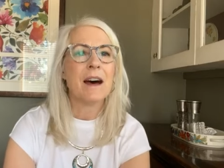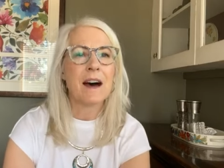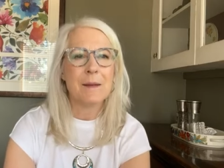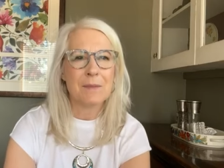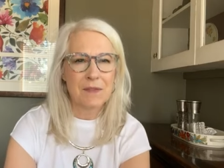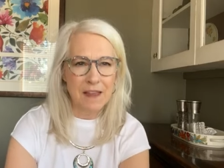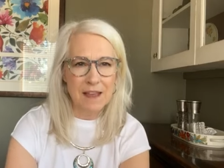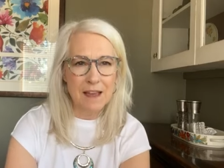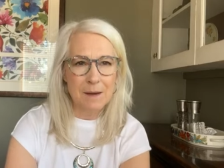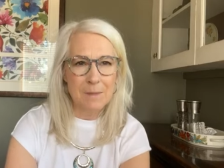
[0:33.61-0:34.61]
I'm
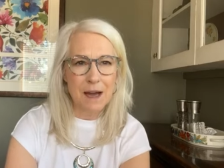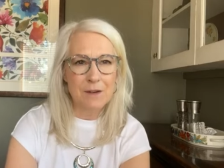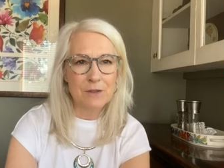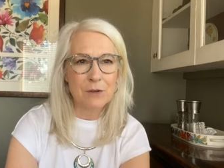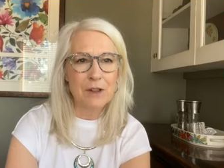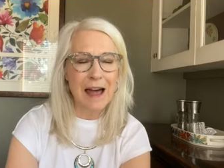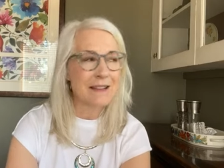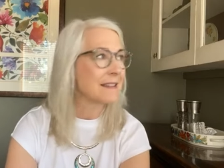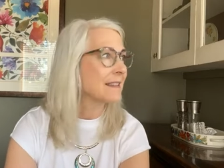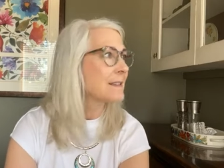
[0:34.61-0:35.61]
thinking about new
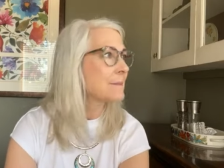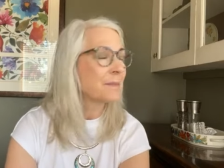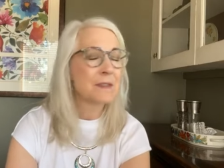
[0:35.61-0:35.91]
glasses.